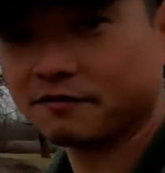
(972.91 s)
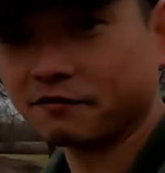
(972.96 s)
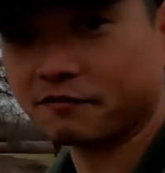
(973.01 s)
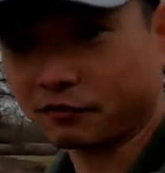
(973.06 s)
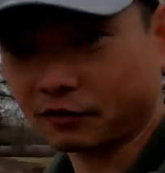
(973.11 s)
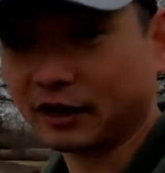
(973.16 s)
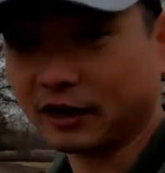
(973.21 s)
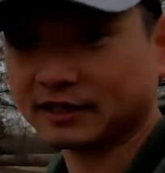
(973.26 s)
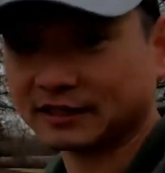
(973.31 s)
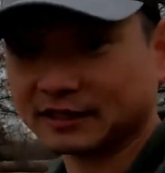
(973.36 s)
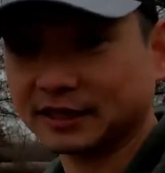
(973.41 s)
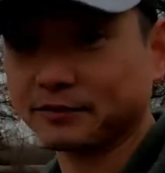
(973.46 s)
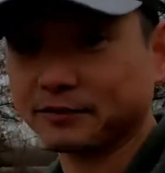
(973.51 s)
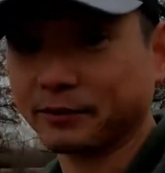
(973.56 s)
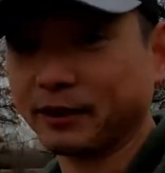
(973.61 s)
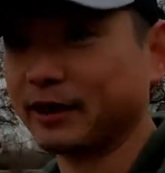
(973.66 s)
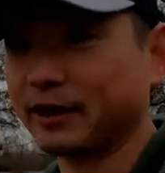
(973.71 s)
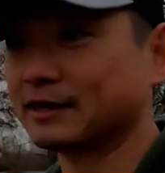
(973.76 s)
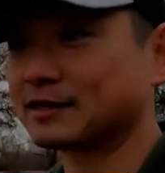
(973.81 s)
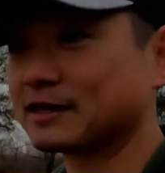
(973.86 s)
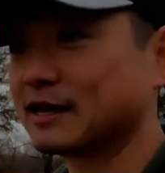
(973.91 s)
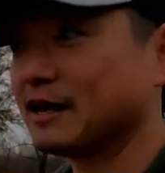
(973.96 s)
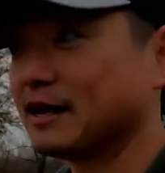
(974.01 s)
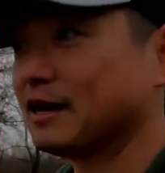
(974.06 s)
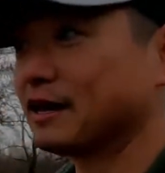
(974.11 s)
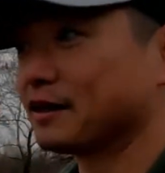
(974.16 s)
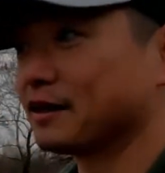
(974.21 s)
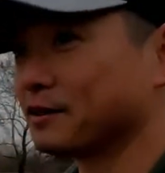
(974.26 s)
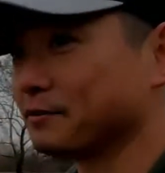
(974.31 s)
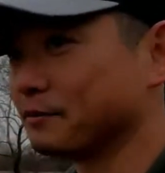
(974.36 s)
for us anyways,
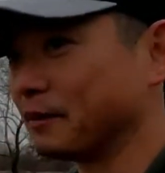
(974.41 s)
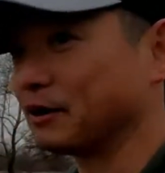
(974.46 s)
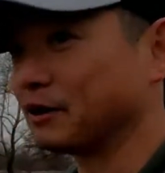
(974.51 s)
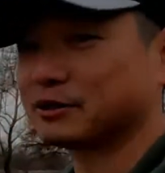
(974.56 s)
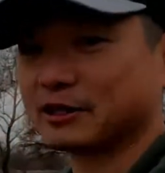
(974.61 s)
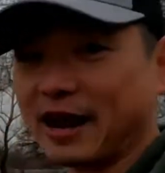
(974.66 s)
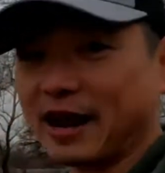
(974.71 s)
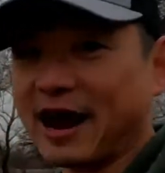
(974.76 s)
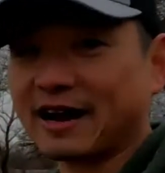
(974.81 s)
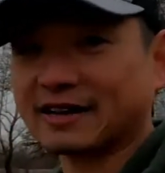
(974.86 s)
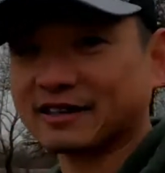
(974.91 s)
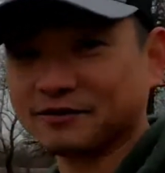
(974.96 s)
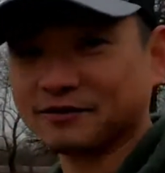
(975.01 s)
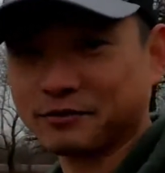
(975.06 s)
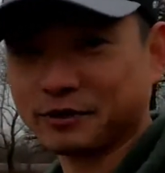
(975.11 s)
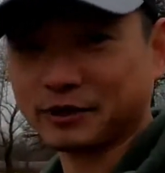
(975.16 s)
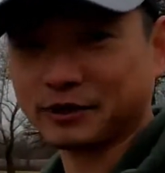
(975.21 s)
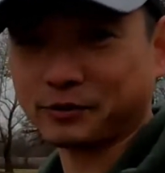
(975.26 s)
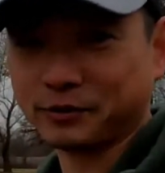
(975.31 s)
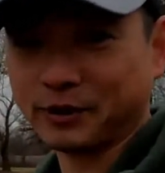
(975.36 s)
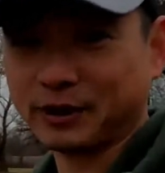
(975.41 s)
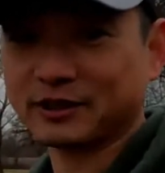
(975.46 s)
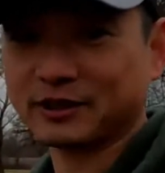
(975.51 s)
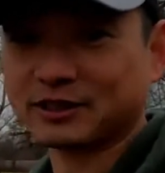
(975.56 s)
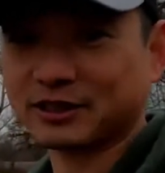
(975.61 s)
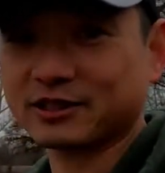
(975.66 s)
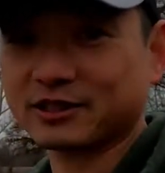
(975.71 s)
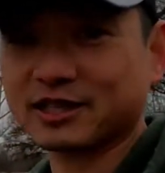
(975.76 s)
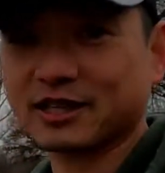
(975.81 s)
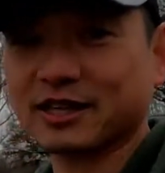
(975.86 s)
the most active when the weather
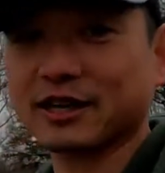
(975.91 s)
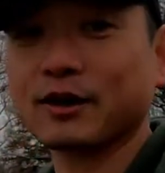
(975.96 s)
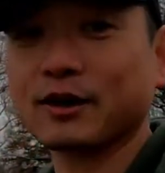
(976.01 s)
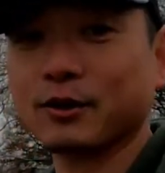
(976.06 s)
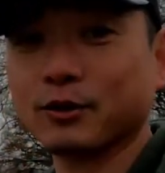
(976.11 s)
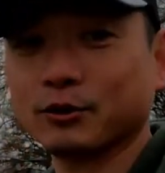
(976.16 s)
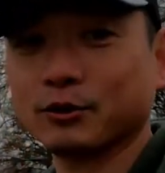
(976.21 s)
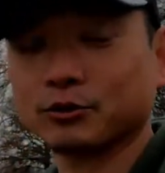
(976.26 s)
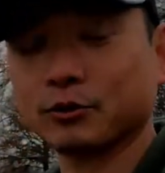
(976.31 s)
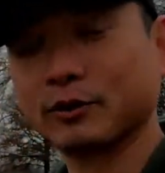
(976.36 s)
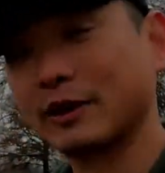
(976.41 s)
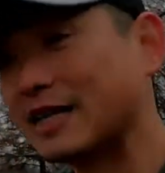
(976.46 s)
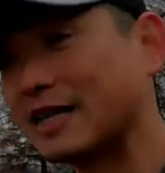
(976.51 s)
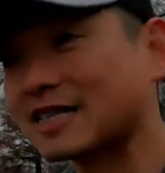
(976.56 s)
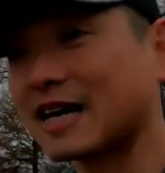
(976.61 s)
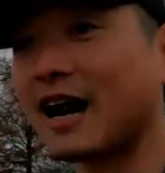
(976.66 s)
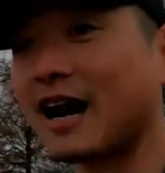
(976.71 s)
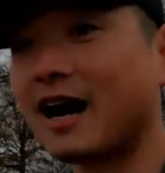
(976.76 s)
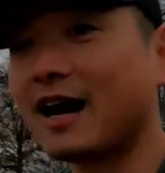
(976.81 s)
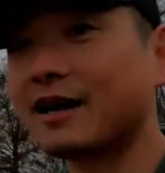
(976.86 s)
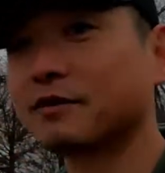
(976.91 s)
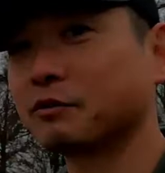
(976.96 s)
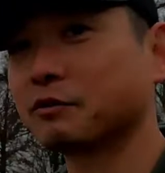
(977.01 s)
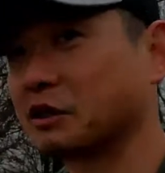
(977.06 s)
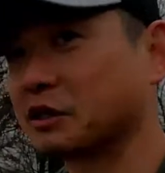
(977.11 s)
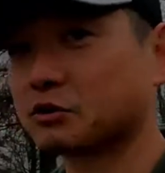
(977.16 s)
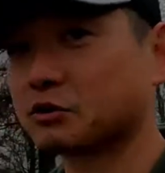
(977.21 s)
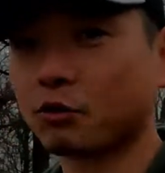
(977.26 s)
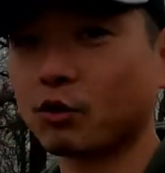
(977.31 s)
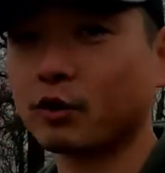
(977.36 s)
starts to get cold. When it's hot,
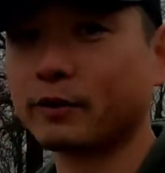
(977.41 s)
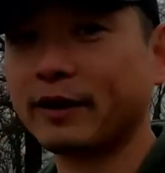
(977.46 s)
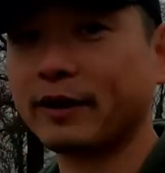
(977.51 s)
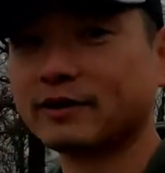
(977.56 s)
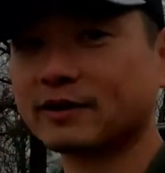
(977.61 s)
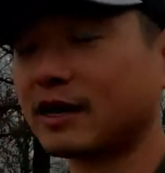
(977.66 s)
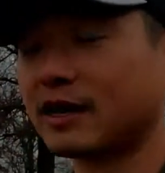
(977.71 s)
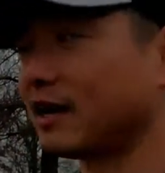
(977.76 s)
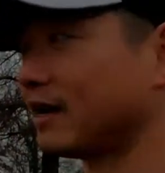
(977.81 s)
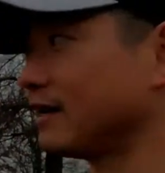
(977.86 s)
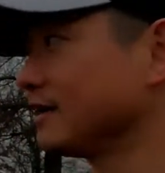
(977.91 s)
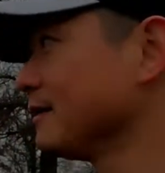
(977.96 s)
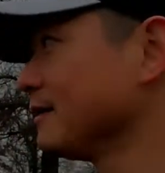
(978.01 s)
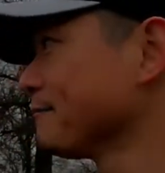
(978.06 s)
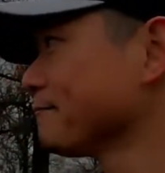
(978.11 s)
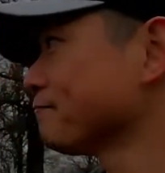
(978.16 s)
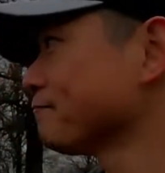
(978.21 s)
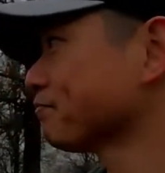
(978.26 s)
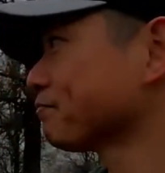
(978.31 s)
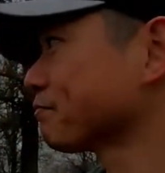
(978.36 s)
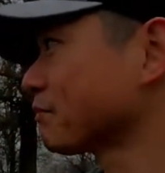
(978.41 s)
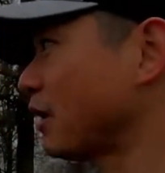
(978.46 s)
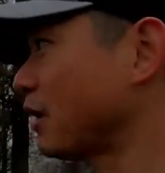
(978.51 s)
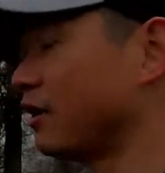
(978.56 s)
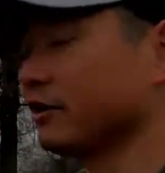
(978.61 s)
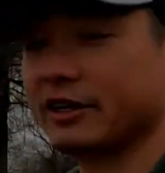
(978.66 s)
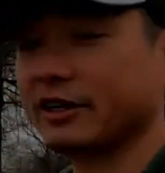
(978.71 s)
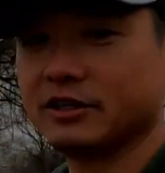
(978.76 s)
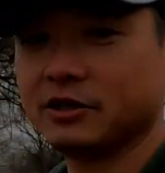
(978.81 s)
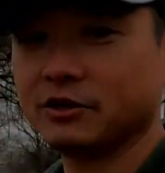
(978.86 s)
when it's warm outside,
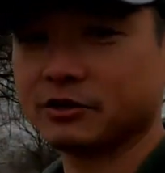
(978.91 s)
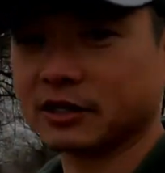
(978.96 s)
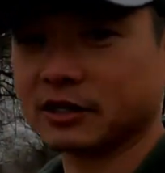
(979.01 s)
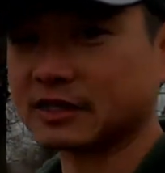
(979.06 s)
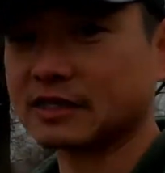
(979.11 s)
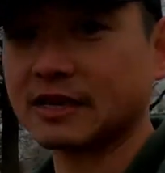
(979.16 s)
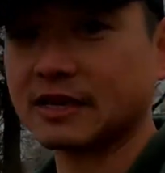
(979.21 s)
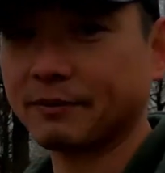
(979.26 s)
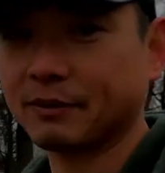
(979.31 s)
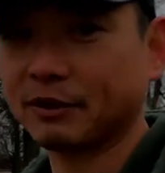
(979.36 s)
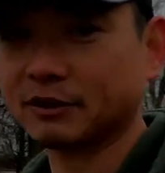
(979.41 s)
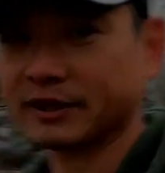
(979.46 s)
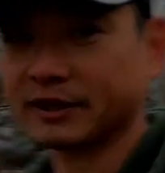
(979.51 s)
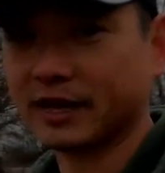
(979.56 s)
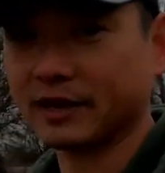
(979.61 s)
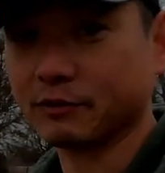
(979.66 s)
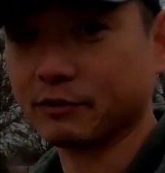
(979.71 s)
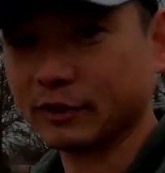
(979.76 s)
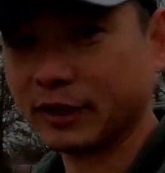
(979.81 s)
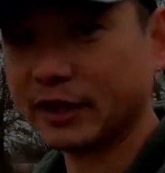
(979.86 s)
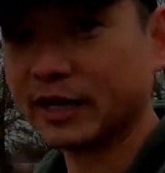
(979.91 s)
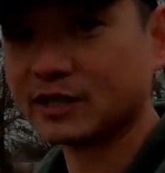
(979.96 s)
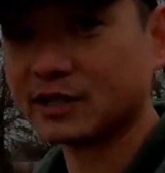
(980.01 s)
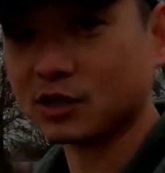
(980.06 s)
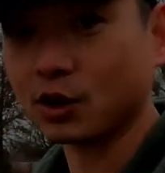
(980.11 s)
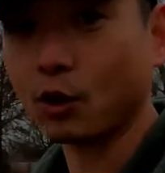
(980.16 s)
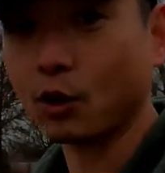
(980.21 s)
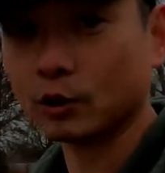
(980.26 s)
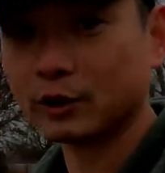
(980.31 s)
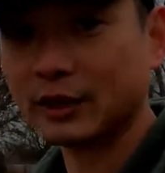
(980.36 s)
all they do is to sleep all day. When it
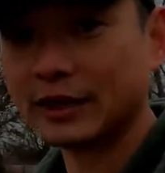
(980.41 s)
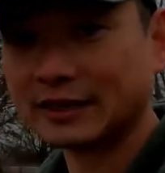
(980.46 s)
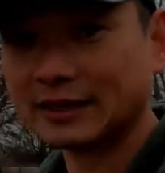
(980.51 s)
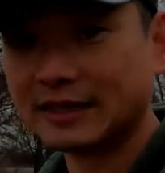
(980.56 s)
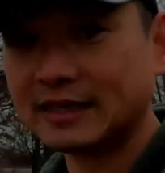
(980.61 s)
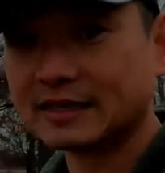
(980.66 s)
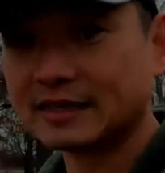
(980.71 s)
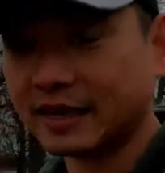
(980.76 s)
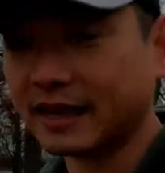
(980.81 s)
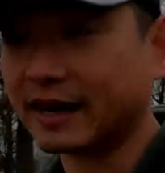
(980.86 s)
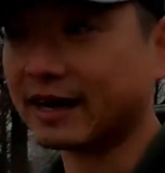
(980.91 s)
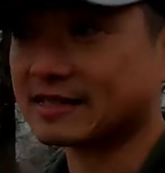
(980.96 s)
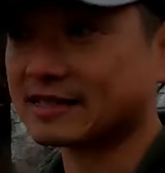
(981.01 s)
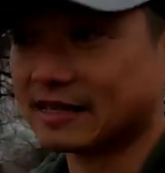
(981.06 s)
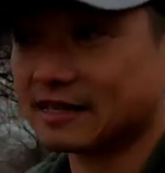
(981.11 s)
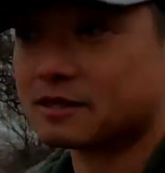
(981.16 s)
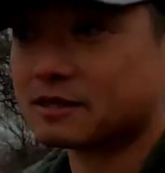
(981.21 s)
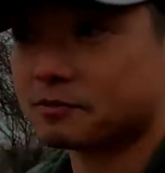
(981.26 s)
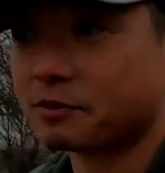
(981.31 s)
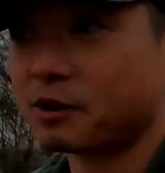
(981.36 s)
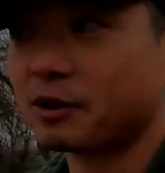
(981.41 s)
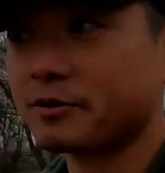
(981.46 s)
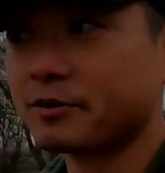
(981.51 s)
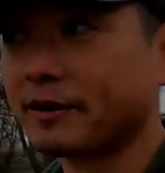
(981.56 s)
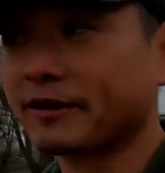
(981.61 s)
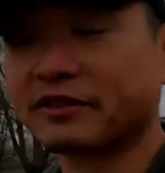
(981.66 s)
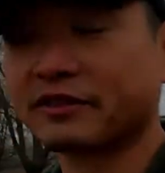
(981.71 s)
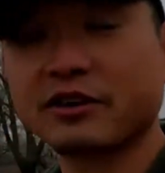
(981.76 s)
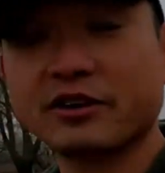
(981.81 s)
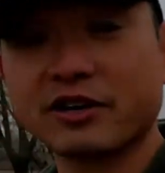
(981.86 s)
gets cold like this, like I said, it's probably
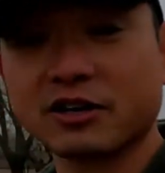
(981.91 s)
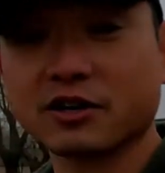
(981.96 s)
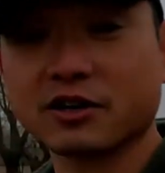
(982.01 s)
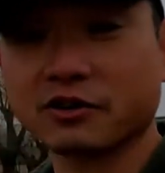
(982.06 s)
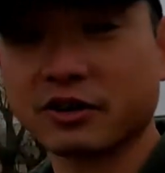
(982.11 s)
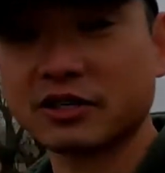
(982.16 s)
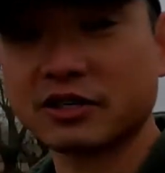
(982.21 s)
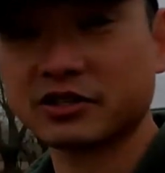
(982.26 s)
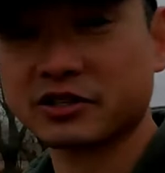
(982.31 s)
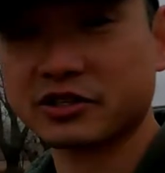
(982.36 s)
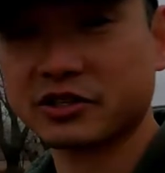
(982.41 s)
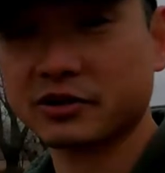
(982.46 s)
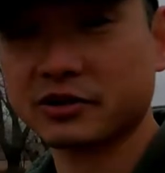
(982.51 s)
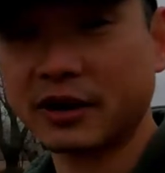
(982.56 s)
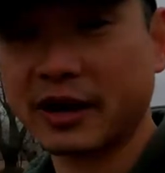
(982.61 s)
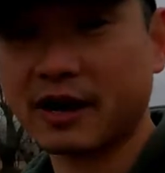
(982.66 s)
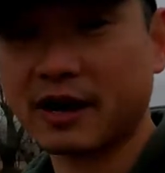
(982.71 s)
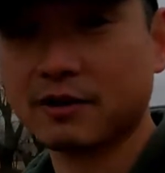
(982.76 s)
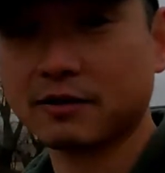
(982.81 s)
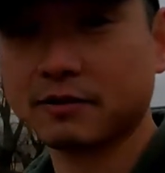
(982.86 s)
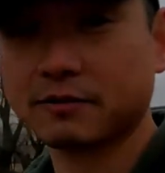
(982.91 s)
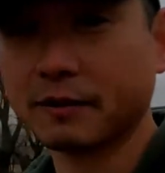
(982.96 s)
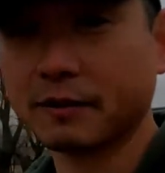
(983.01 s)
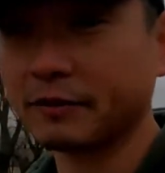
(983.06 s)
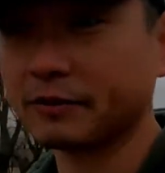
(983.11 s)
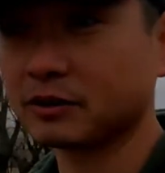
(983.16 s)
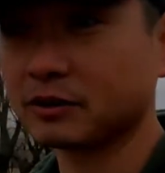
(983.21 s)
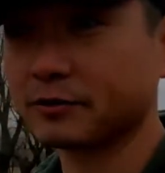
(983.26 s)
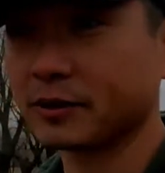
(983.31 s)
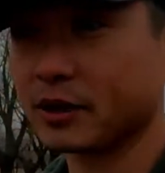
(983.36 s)
about 30 degrees or so now,
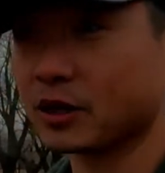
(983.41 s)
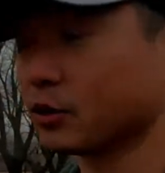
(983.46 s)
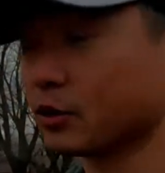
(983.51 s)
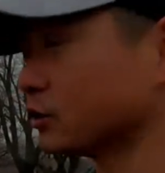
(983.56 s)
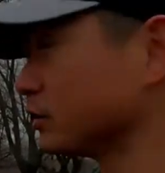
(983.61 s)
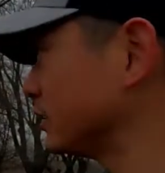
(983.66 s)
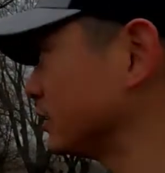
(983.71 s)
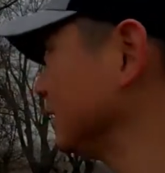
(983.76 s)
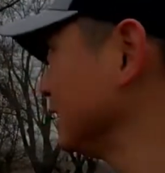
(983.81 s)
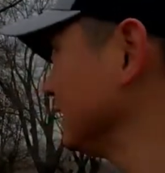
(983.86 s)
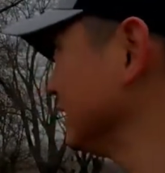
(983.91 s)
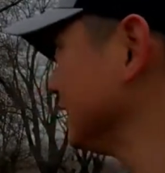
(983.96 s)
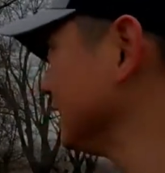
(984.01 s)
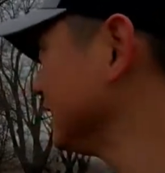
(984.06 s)
maybe a little bit cooler.